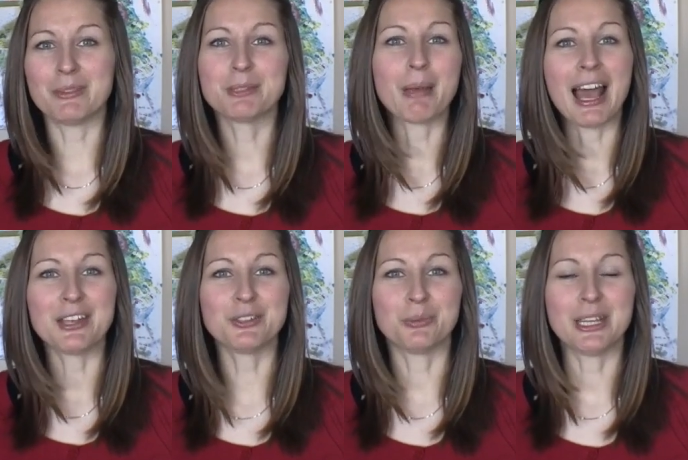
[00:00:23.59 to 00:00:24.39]
This
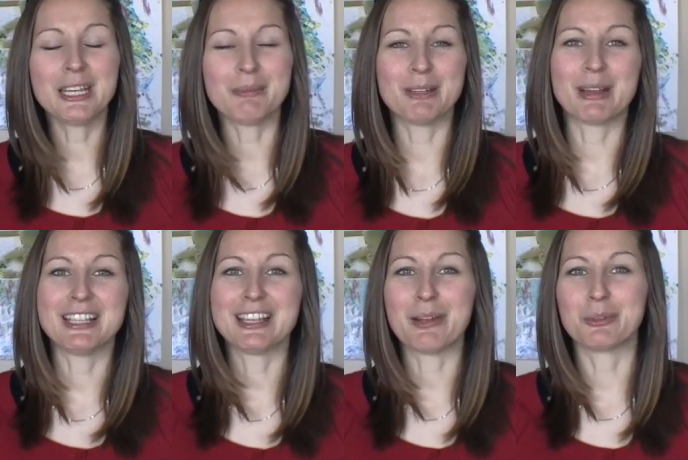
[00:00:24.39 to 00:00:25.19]
past week, me and
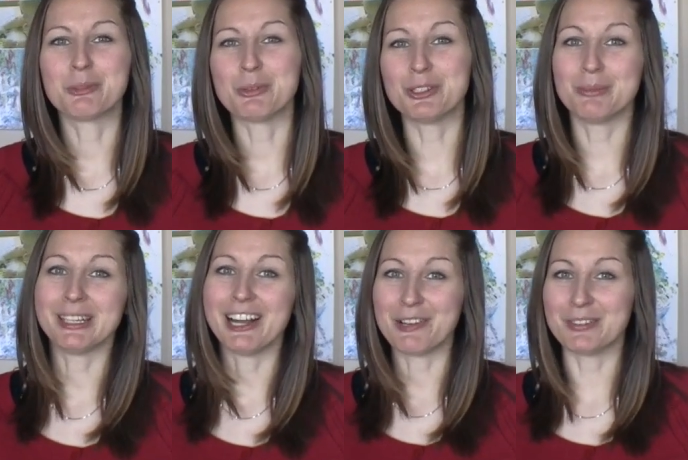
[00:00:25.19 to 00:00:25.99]
my son were supposed to
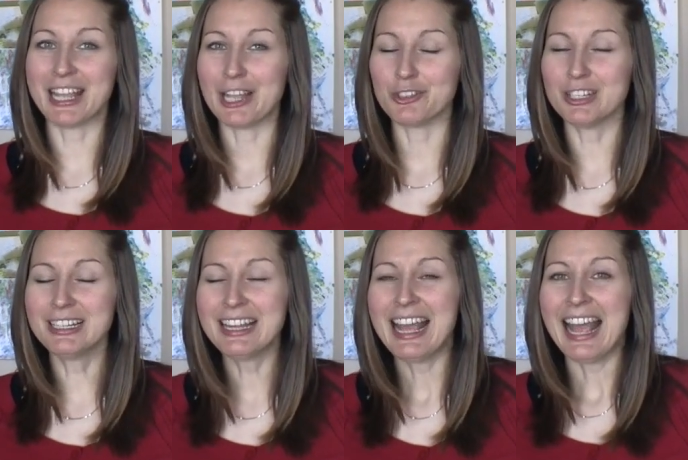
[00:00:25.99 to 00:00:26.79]
be on
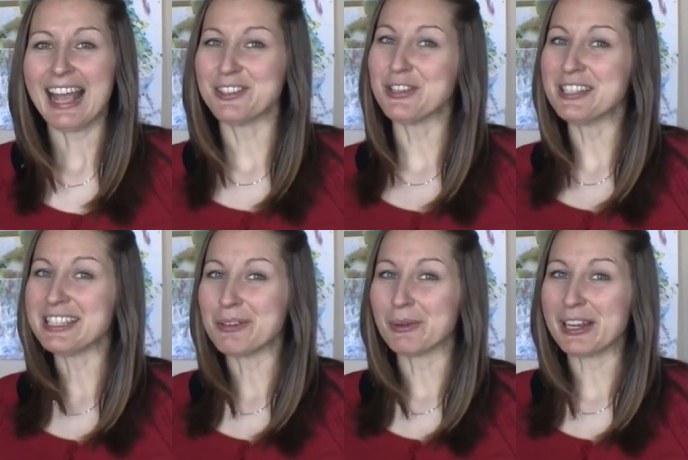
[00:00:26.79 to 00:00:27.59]
vacation. As you can
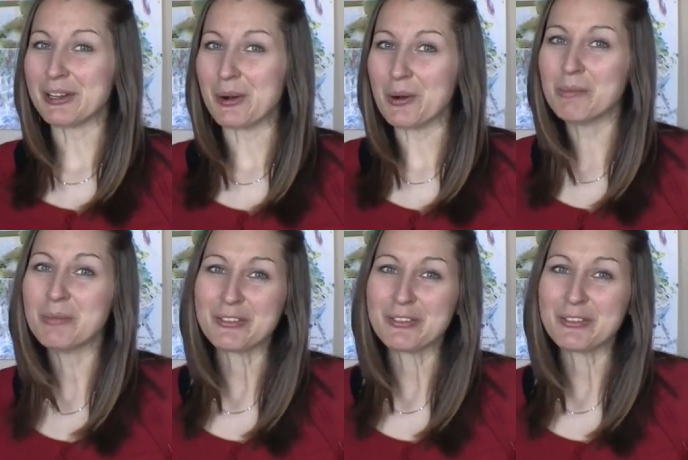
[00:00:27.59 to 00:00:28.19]
see, we're at home.